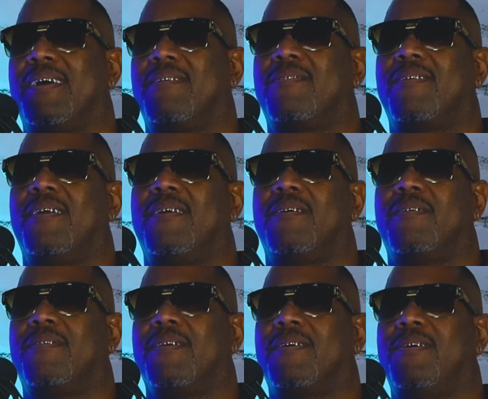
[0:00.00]

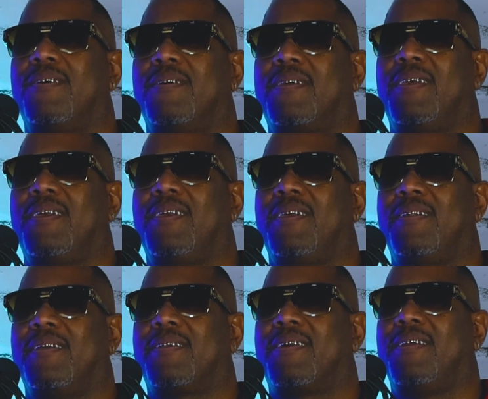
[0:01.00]
downstairs and
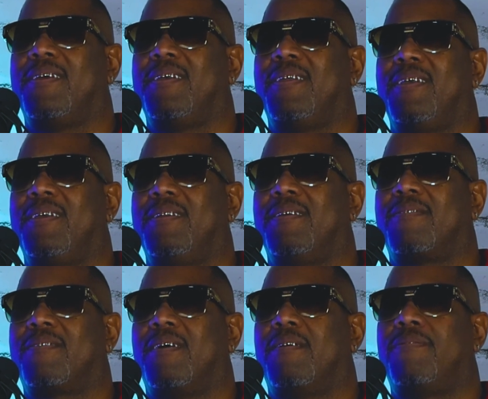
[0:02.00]
cooking and cleaning and
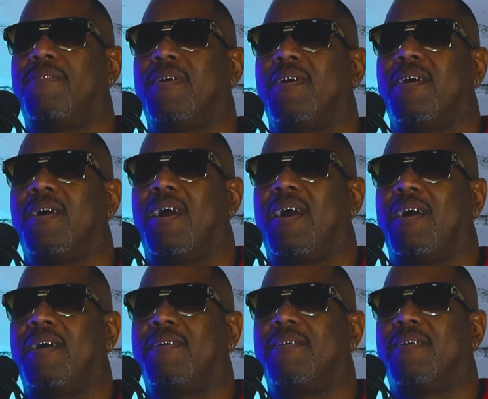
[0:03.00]
stuff,
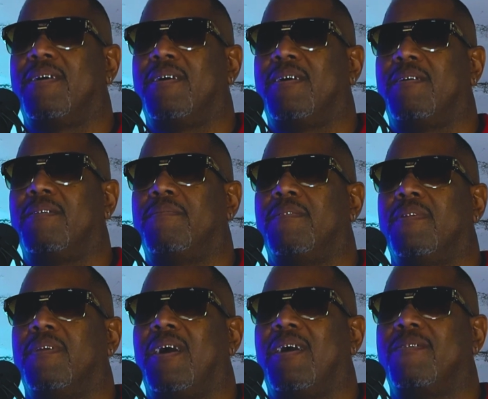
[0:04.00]
I
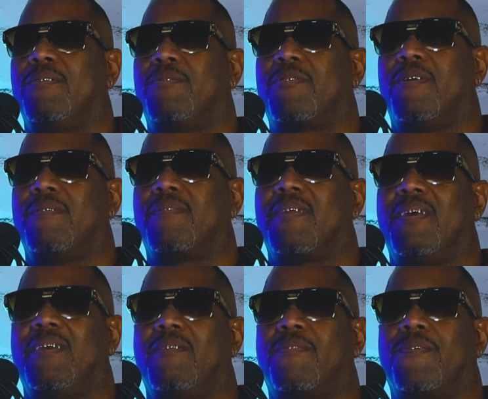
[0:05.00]
do certain
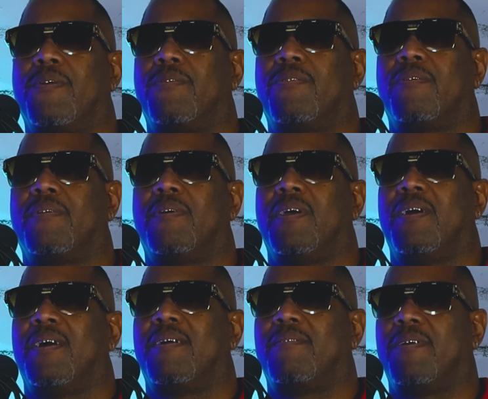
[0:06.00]
things first.
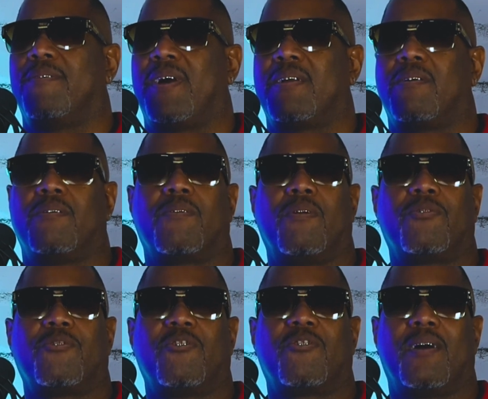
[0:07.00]
If I go
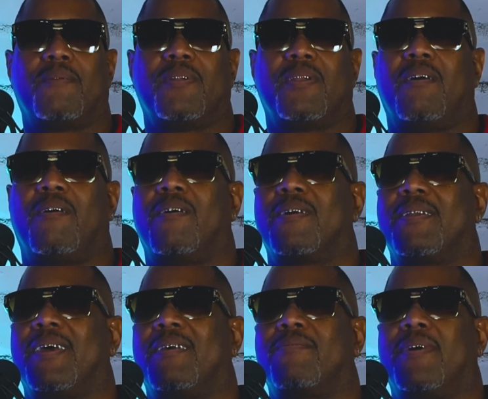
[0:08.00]
grocery shopping, I
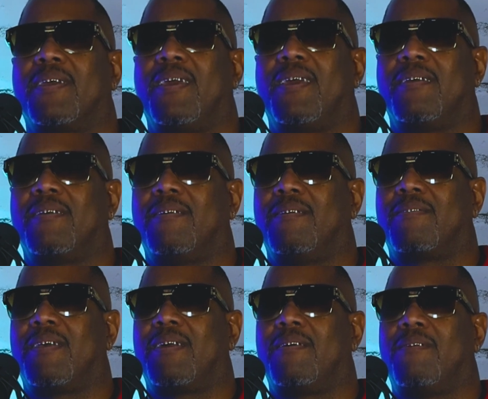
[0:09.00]
organize my canned
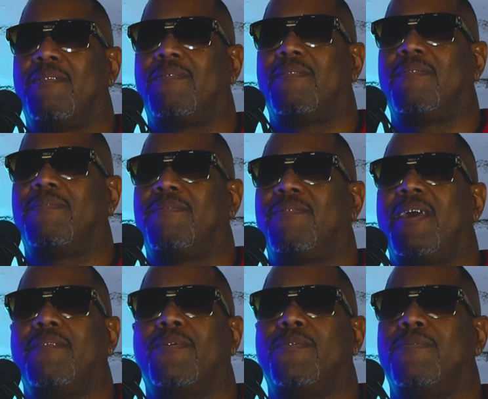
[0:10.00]
goods. I don't
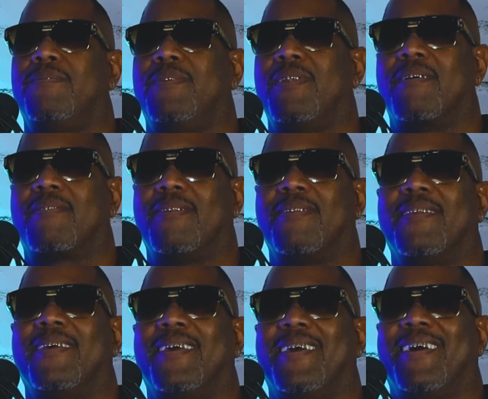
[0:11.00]
label nothing.
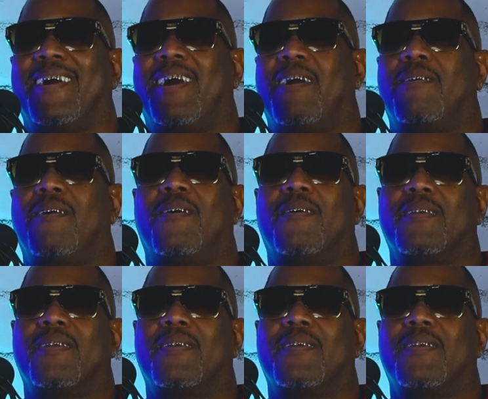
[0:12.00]
I'll